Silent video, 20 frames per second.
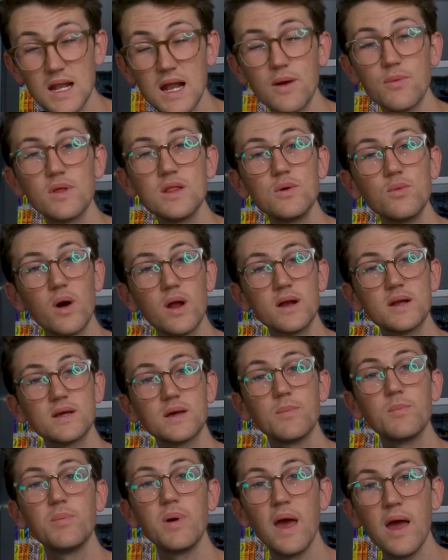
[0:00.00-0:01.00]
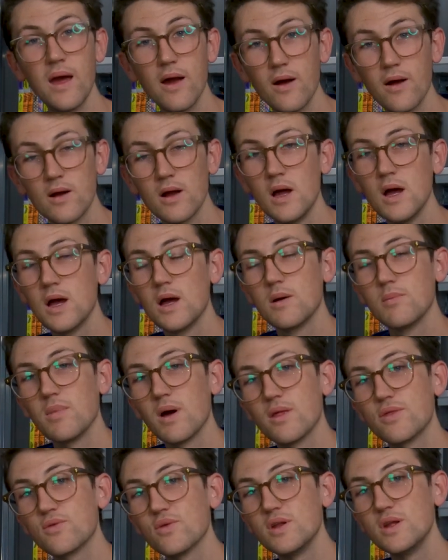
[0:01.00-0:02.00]
and I really wanted to compare
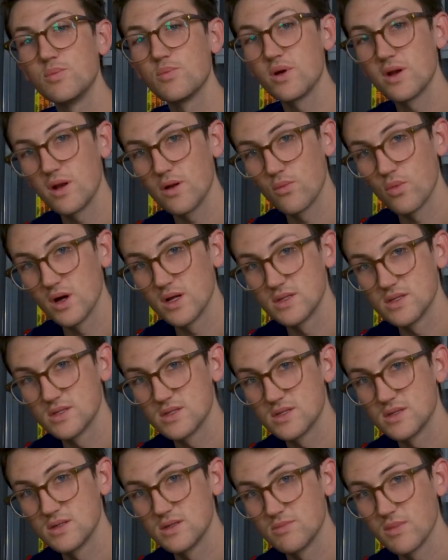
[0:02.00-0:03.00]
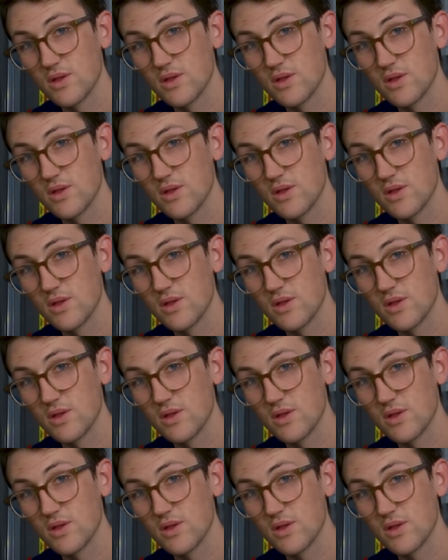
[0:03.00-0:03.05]
my 3D printed ones,